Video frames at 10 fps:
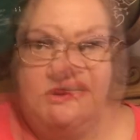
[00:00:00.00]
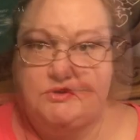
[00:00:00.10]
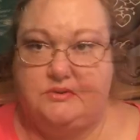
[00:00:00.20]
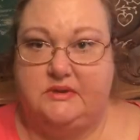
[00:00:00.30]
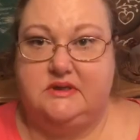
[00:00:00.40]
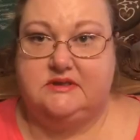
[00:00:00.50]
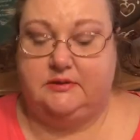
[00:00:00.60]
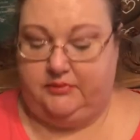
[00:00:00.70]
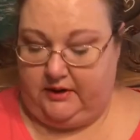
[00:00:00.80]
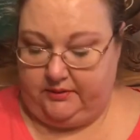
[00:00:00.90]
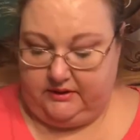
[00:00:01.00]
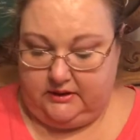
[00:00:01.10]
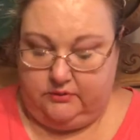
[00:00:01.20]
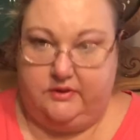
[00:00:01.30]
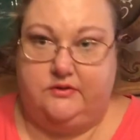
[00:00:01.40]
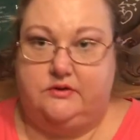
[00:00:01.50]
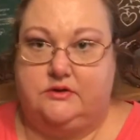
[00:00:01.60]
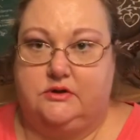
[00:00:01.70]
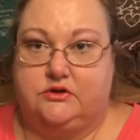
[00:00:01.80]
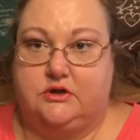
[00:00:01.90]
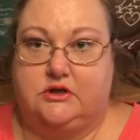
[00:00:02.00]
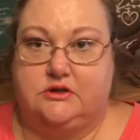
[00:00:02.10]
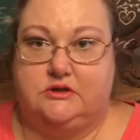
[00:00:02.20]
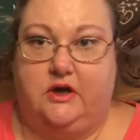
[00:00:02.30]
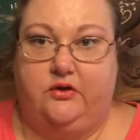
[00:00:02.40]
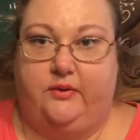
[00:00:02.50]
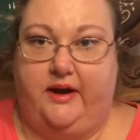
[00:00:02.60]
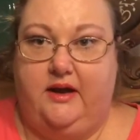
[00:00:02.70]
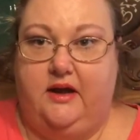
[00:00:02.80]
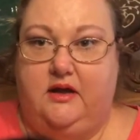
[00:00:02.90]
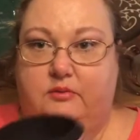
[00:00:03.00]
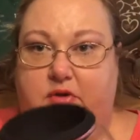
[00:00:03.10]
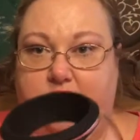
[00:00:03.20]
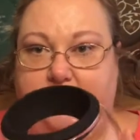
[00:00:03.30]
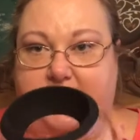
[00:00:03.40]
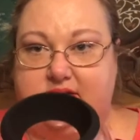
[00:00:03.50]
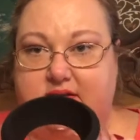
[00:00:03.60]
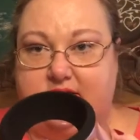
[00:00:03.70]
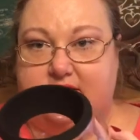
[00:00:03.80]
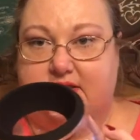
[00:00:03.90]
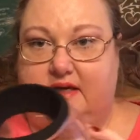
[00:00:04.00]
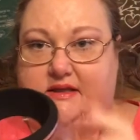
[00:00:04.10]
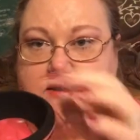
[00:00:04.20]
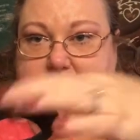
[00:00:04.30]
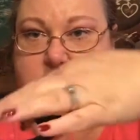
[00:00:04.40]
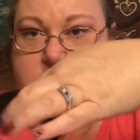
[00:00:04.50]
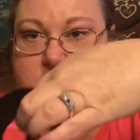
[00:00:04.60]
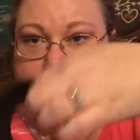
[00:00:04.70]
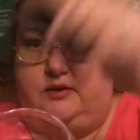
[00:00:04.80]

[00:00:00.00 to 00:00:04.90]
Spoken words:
That was really simple. I really didn't read the instructions all the way, but you basically stick this